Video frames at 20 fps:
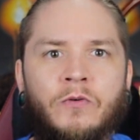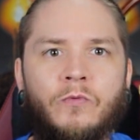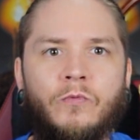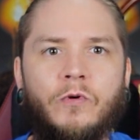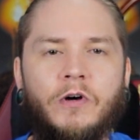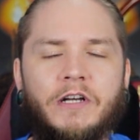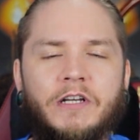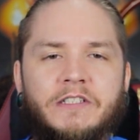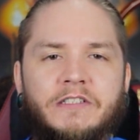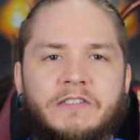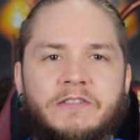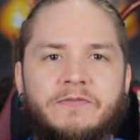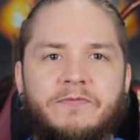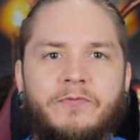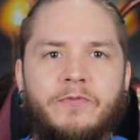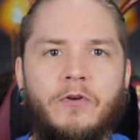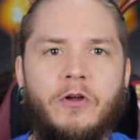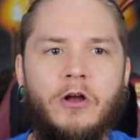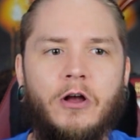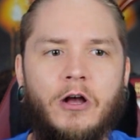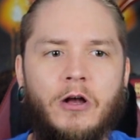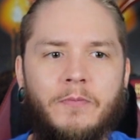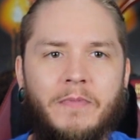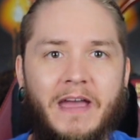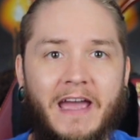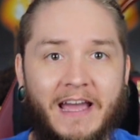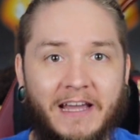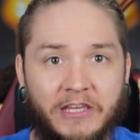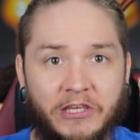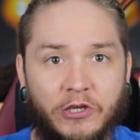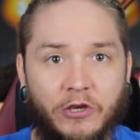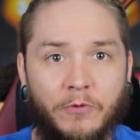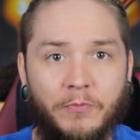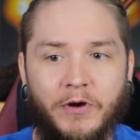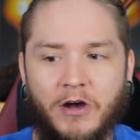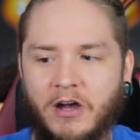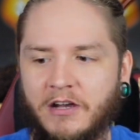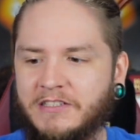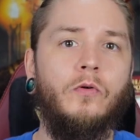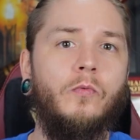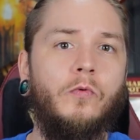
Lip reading: was from Accio Box.